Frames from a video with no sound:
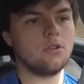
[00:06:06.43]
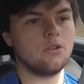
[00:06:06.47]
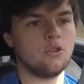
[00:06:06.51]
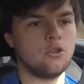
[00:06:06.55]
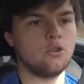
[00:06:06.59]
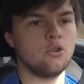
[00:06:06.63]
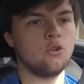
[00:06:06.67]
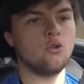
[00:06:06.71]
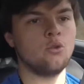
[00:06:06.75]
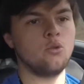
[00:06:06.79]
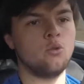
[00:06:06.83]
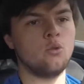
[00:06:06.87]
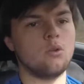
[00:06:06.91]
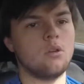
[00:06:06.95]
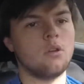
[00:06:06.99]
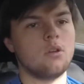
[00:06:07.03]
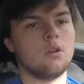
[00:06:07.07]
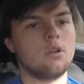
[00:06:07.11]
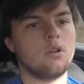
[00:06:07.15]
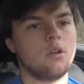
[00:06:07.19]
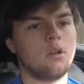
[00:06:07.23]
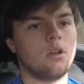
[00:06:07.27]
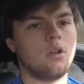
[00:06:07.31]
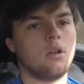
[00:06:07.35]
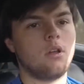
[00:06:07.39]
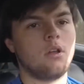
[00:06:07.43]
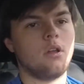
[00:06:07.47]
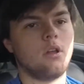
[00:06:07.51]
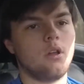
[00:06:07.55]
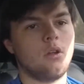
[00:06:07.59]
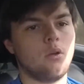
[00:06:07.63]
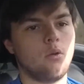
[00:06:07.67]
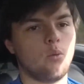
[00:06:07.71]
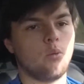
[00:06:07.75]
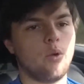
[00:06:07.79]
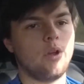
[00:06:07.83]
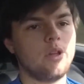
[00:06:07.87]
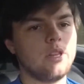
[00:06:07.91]
you
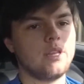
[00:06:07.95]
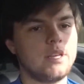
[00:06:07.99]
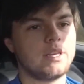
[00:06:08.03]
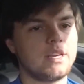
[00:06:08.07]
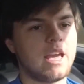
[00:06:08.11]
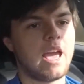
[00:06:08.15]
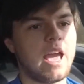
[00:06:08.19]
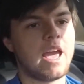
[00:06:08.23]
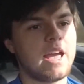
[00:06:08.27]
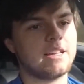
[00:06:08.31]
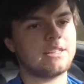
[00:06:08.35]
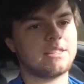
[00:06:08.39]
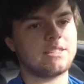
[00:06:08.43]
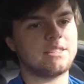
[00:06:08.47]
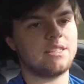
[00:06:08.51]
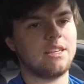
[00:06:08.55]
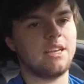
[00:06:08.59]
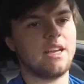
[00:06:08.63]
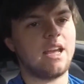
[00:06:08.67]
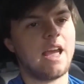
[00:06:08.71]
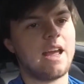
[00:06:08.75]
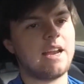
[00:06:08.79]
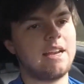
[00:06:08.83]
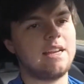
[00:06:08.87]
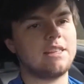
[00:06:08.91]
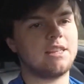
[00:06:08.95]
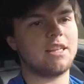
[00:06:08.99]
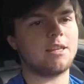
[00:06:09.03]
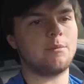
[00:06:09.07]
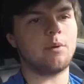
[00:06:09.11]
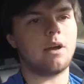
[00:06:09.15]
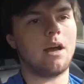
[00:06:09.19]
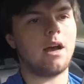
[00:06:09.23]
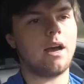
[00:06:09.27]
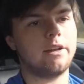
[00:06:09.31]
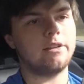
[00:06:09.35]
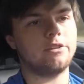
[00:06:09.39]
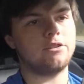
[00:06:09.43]
really can't see anything
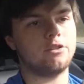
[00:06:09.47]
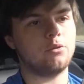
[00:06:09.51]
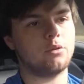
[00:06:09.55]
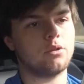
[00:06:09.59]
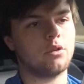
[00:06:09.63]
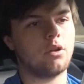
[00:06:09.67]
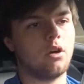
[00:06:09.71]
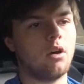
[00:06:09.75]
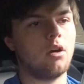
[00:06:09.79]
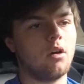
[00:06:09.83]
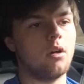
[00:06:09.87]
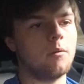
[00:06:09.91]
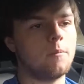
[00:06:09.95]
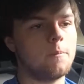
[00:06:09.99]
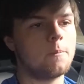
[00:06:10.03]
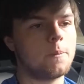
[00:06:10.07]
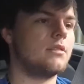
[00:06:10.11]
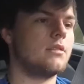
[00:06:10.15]
behind you at all.